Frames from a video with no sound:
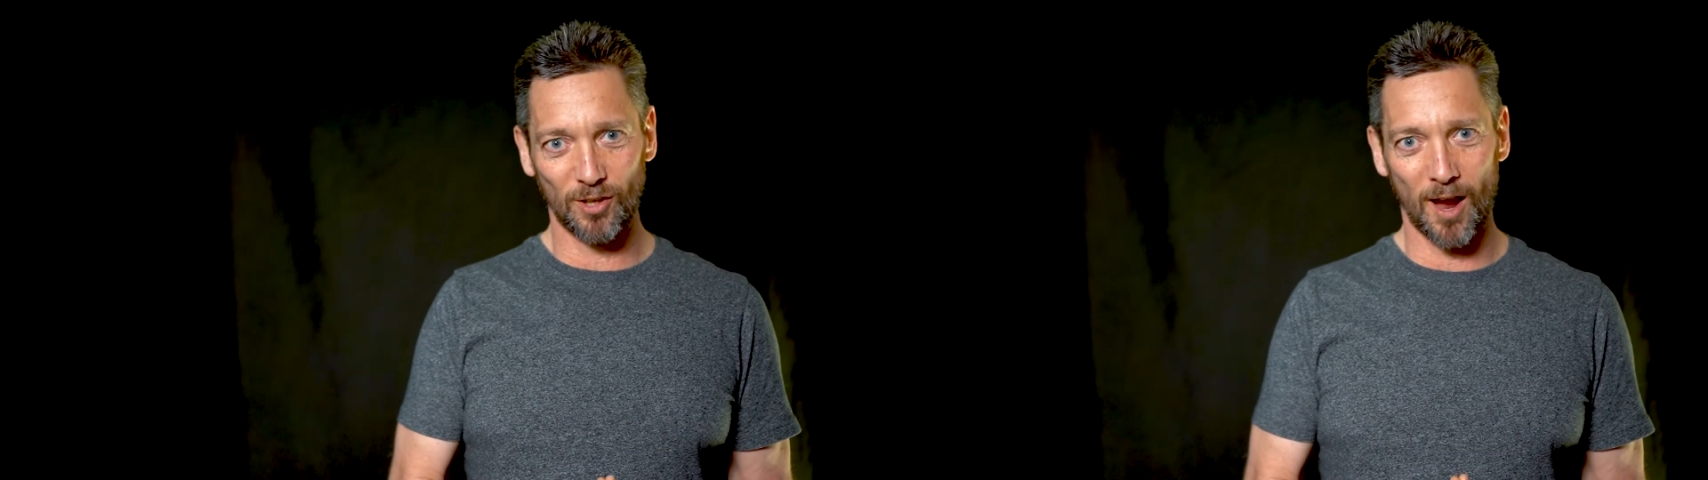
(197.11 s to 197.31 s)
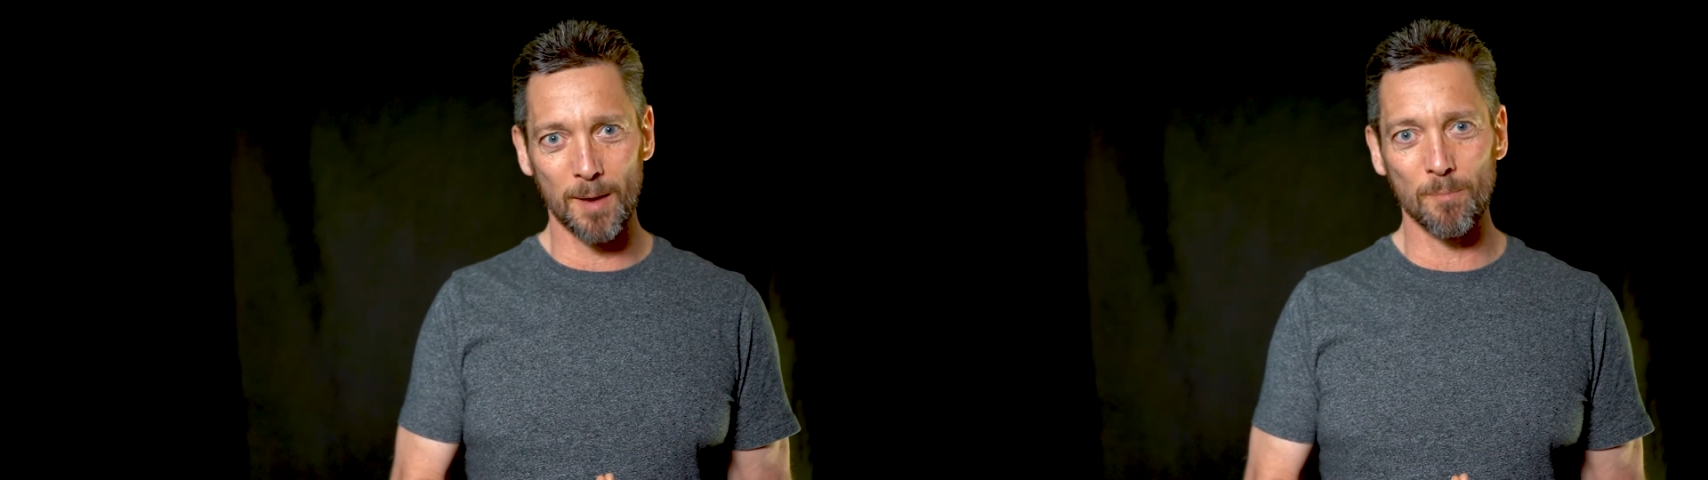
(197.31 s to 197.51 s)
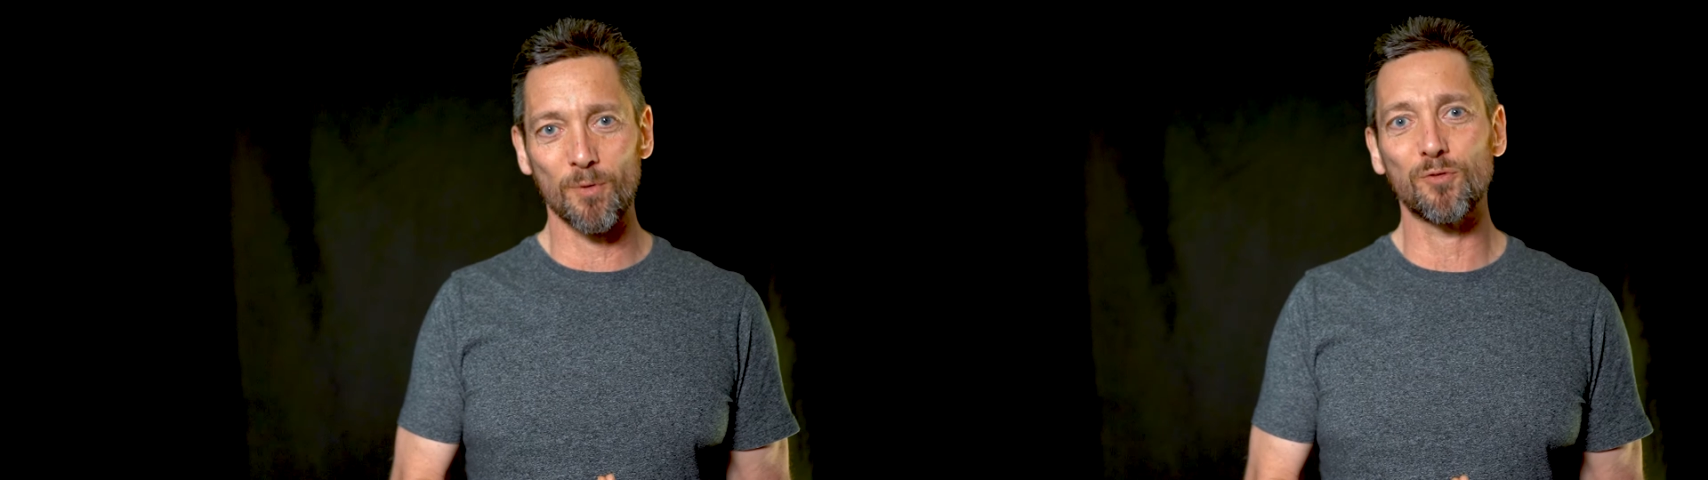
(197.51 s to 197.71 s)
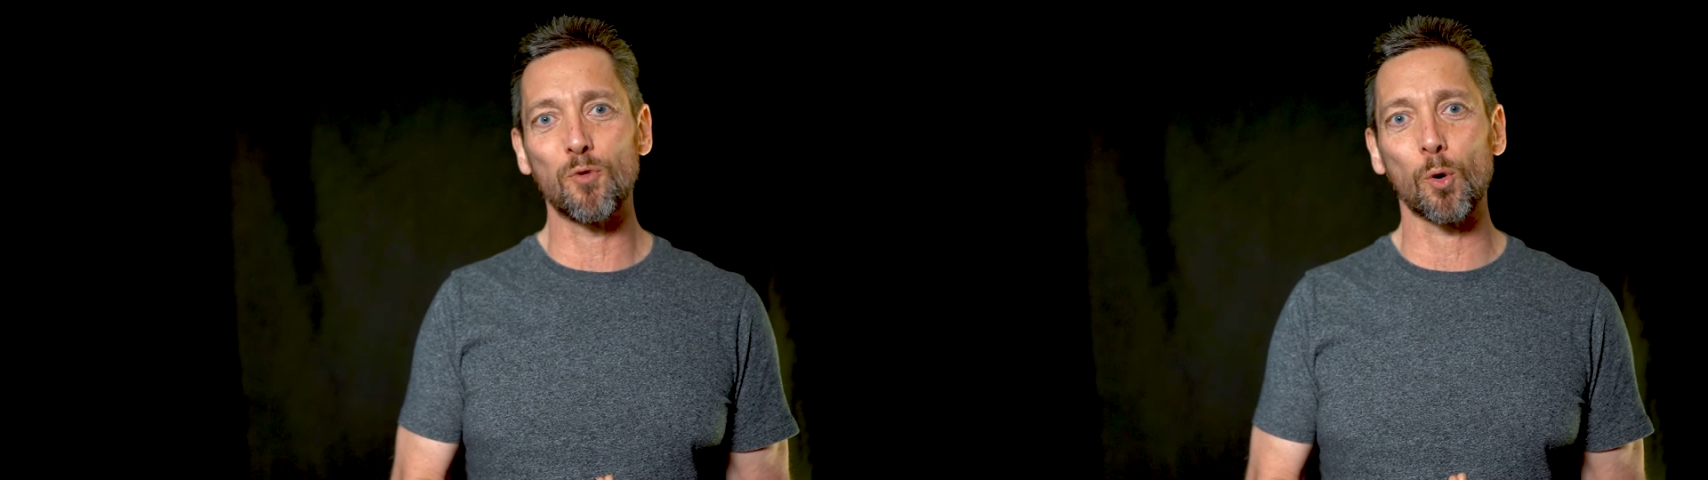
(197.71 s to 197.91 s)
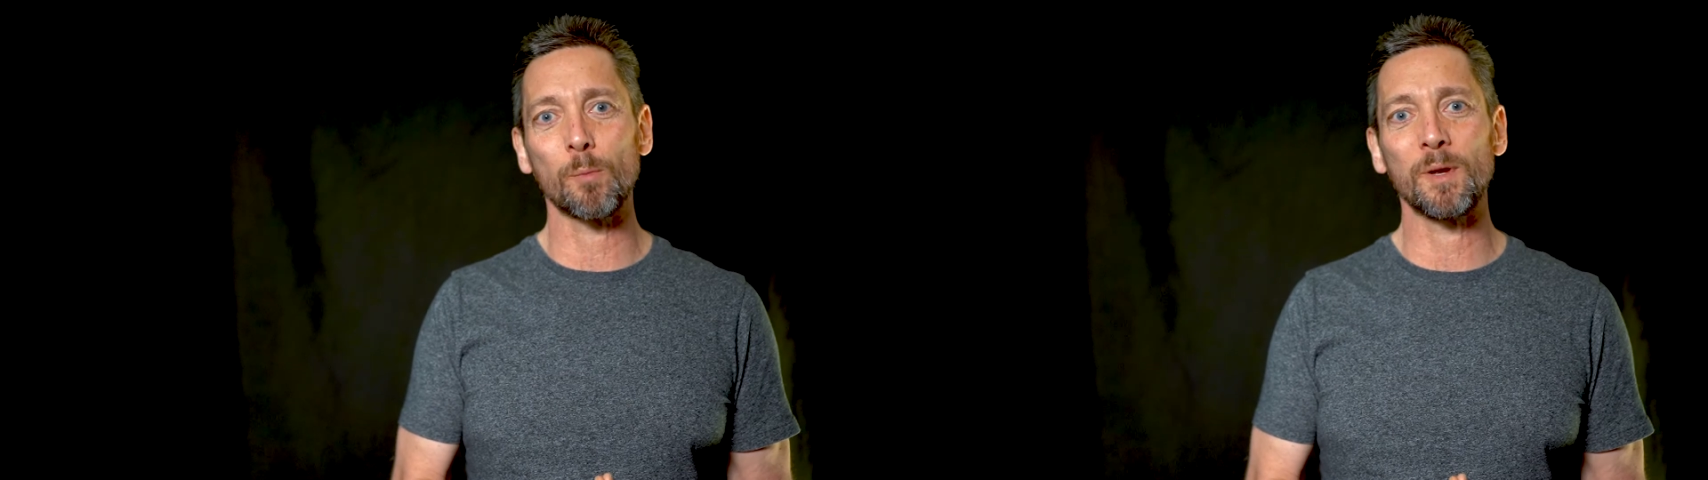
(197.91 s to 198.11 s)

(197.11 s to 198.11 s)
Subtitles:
time for